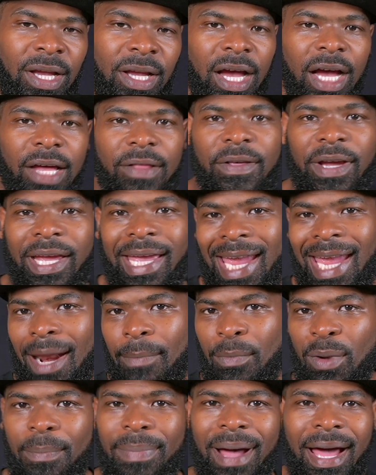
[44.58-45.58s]
The
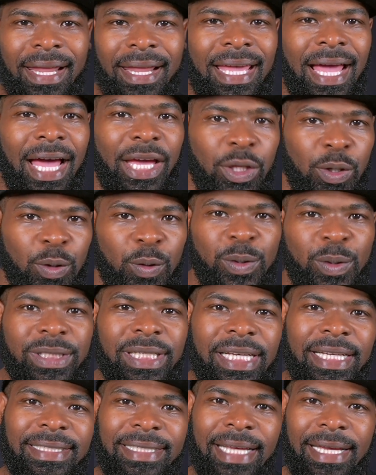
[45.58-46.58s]
camera body I use
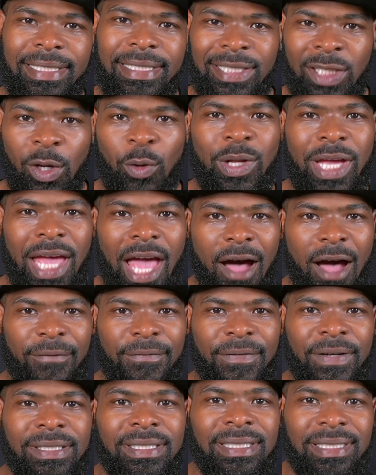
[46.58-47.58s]
is a Sony
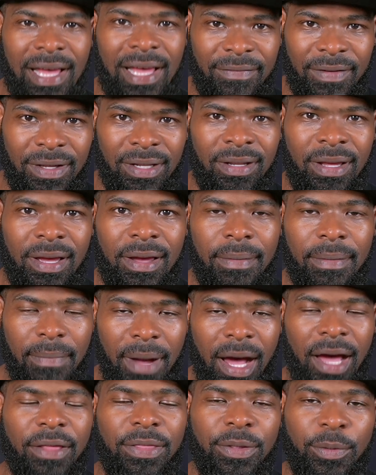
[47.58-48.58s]
Alpha 7
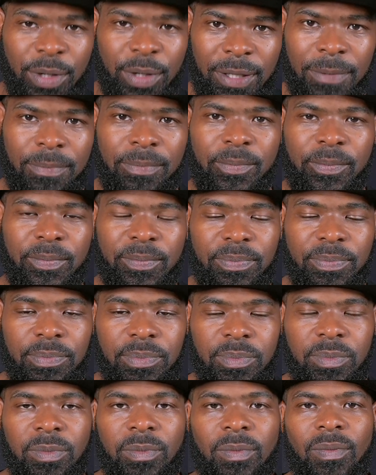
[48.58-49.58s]
Mach 3.
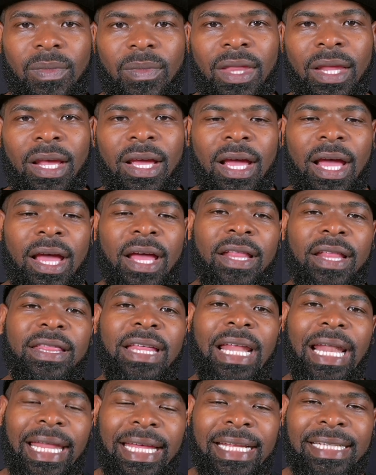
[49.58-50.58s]
The
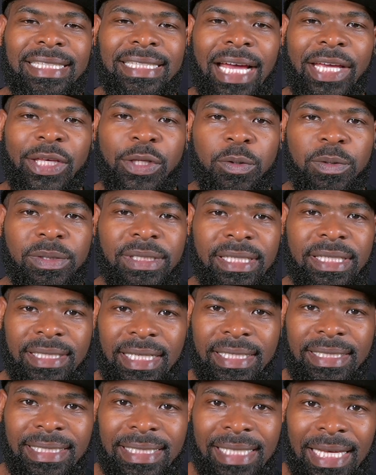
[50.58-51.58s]
lens I use is a
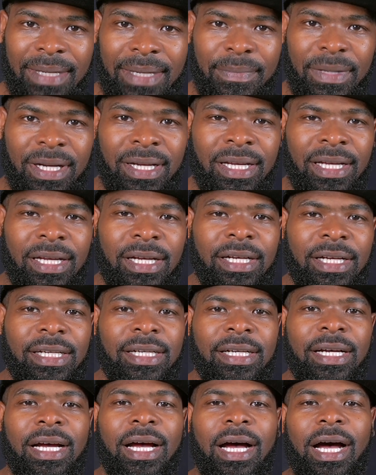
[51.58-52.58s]
Sigma
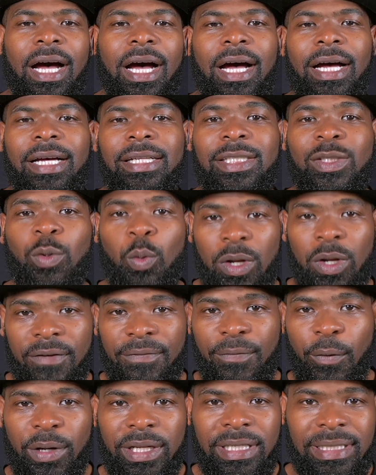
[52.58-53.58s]

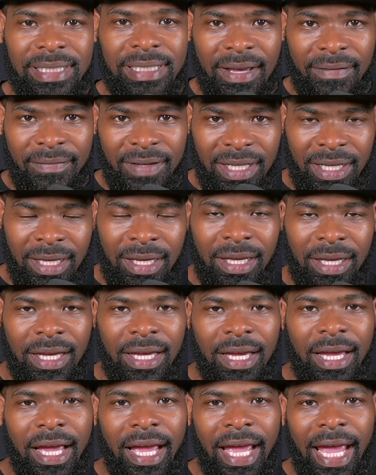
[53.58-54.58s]
24-70,
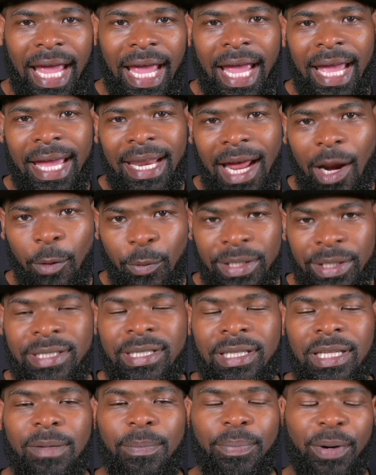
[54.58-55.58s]
and I
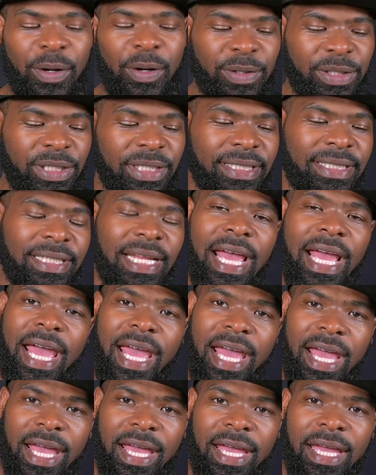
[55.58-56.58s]
recently purchased
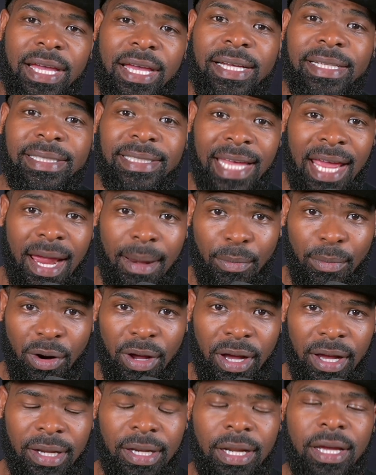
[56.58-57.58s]
a
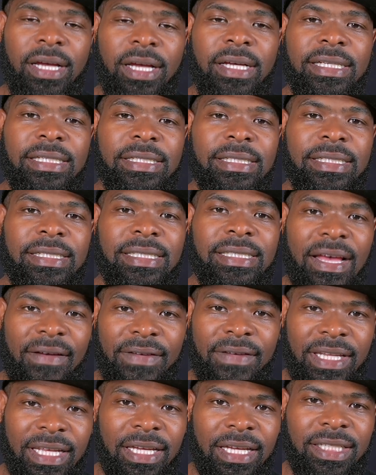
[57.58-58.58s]
Tamron
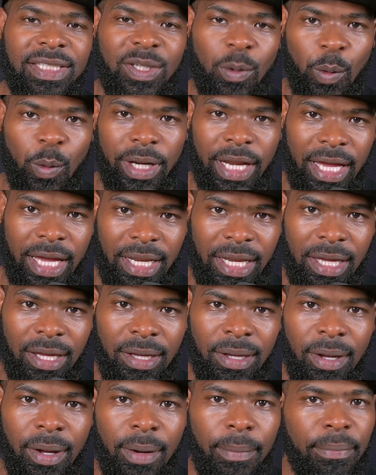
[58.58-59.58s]
70-180.
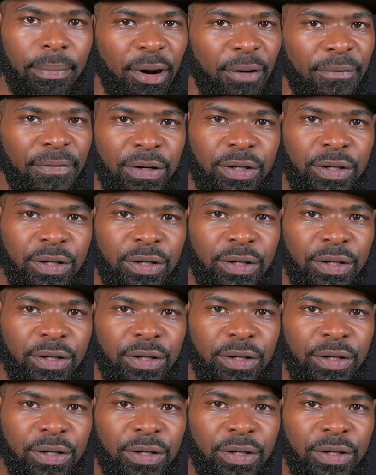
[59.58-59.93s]
Both are